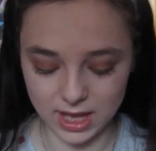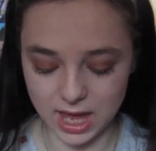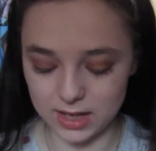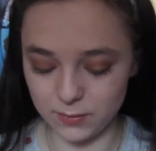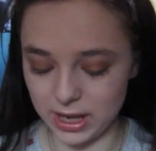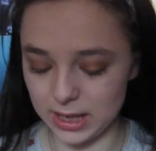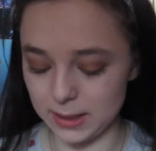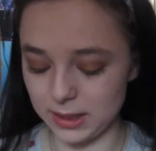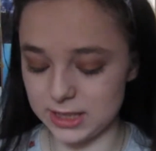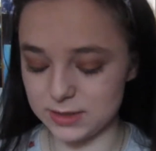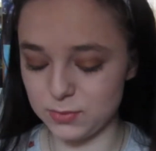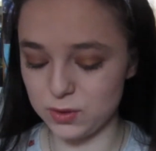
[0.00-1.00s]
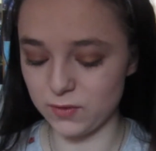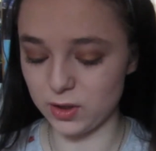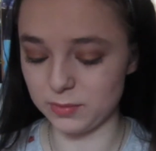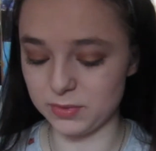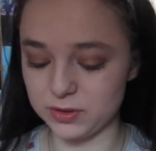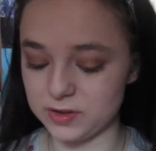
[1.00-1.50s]
Anyway, let's move
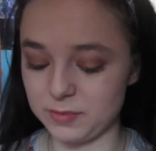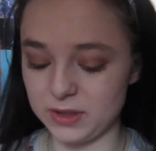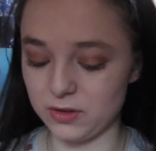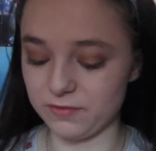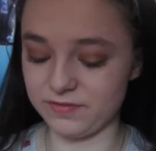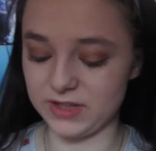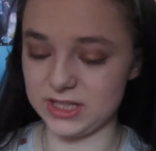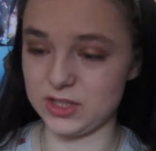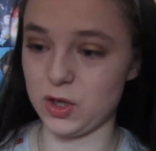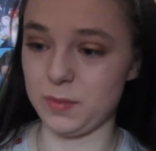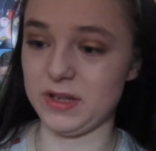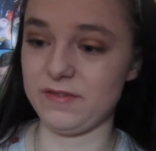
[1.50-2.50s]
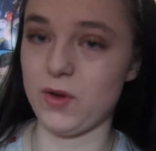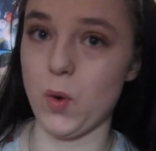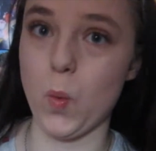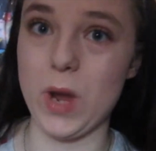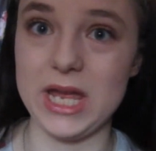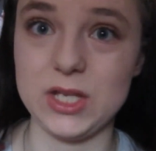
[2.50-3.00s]
on because I've been on for this topic for
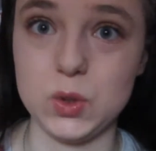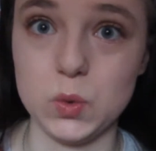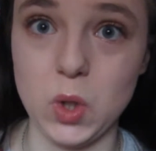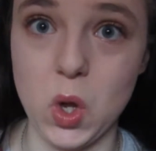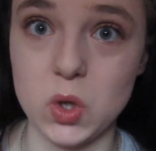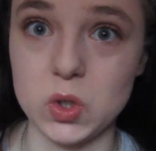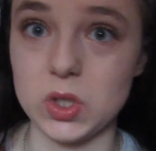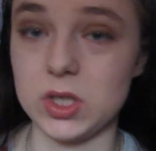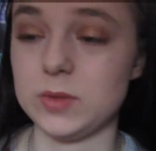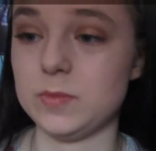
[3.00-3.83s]
way too long.